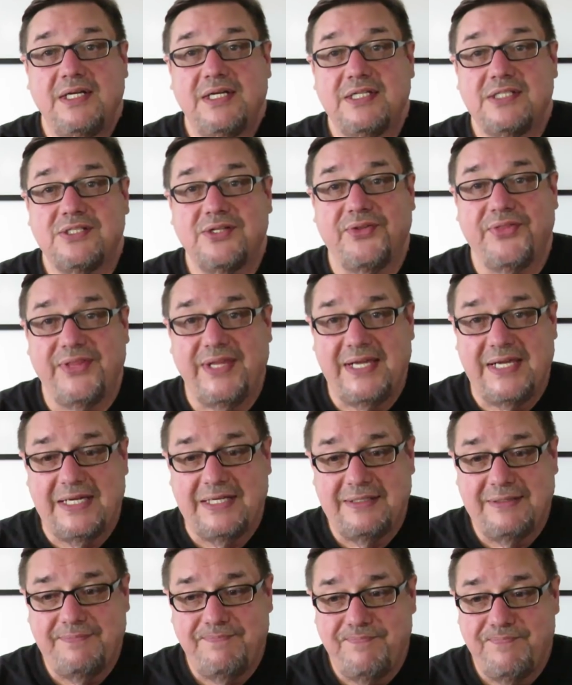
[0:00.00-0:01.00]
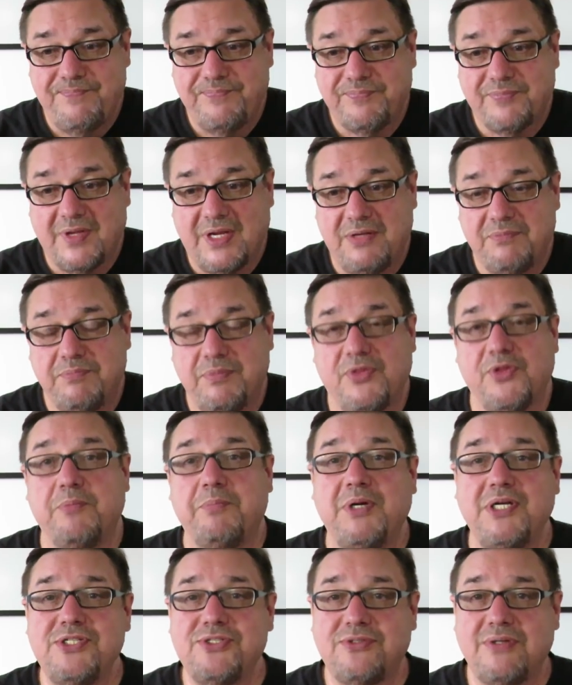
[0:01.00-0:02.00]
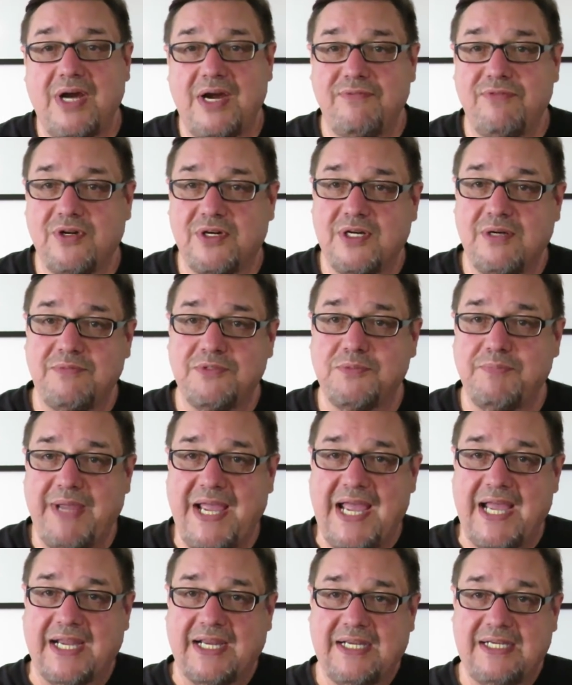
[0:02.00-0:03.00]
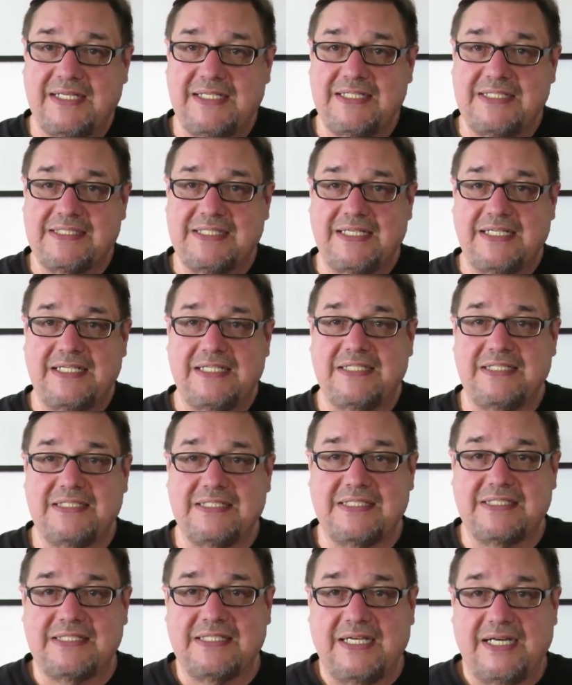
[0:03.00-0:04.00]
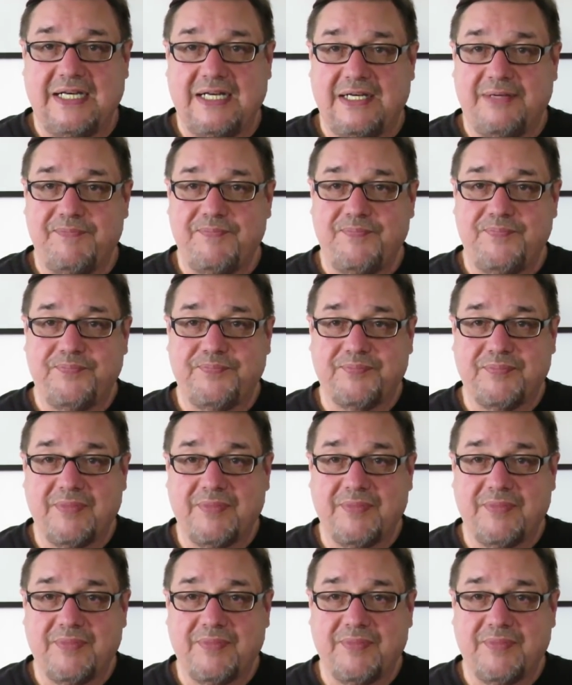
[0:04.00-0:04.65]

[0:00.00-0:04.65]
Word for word: So then the bus driver comes back and he says. Uh,